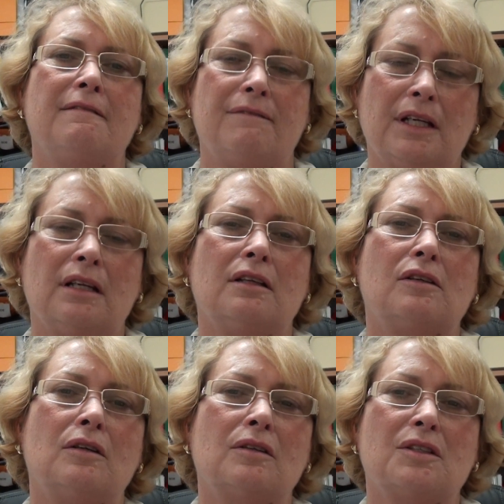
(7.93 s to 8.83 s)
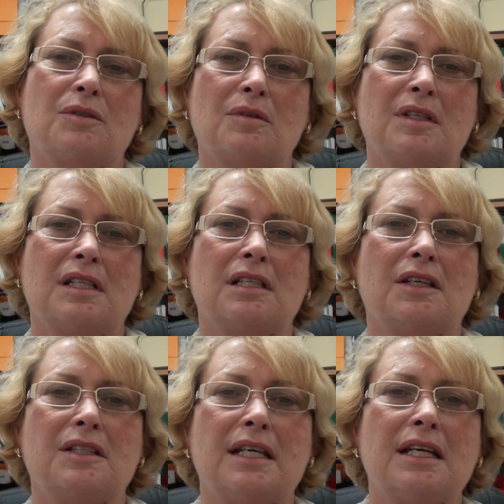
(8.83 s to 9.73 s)
Fetal Alcohol Disorders
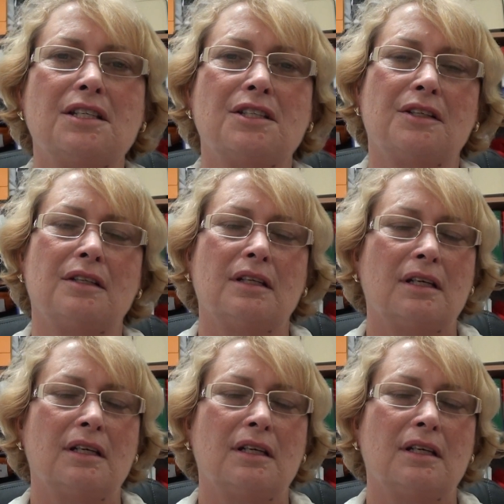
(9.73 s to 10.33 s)
Association.